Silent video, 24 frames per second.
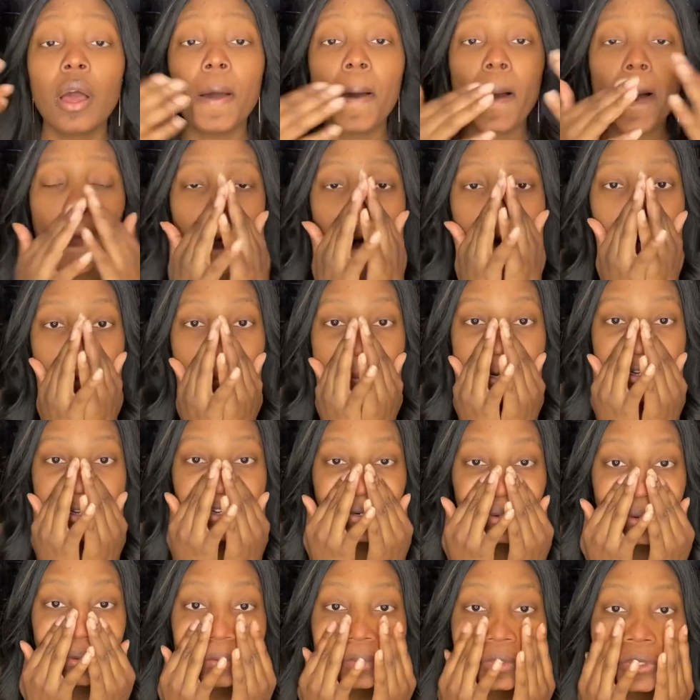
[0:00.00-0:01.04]
But
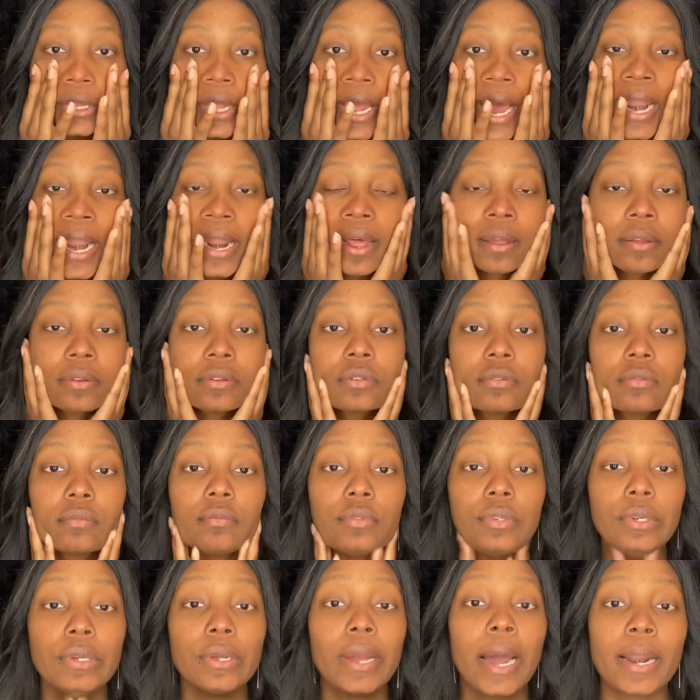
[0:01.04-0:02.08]
you
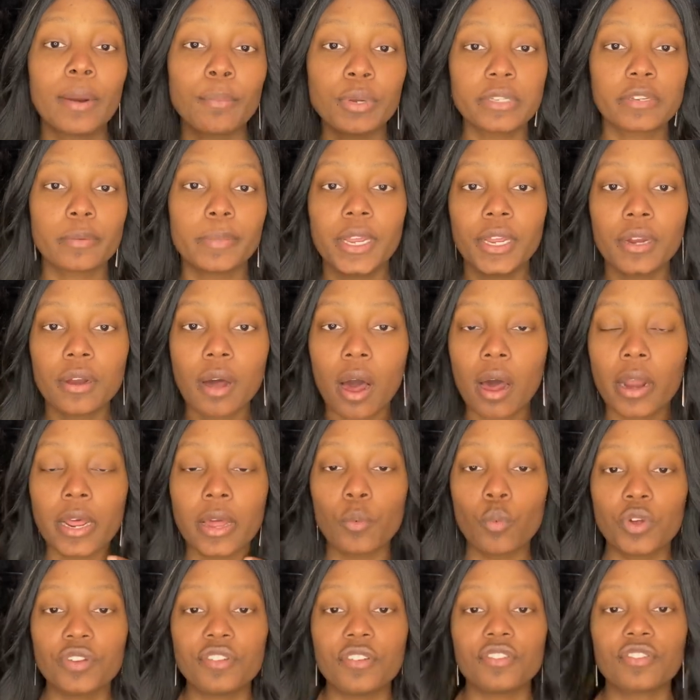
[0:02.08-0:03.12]
gotta put some heat on it
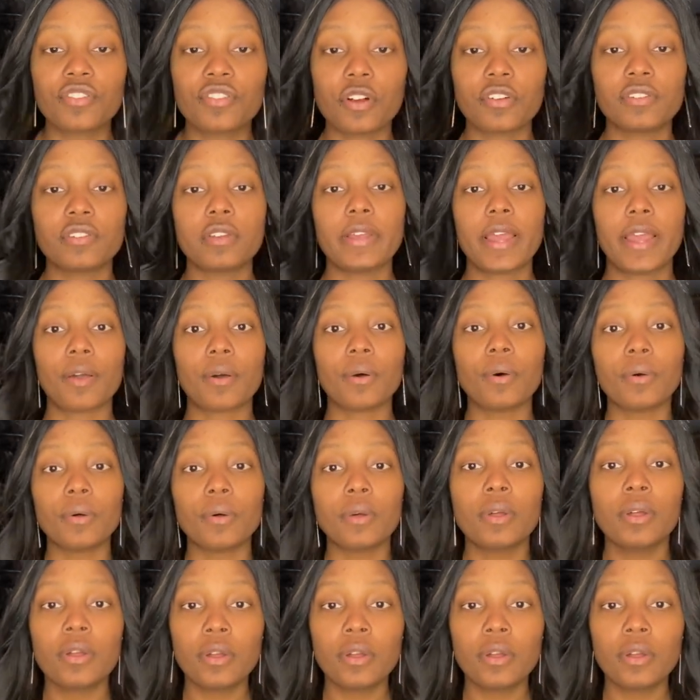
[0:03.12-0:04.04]
when it starts to tangle.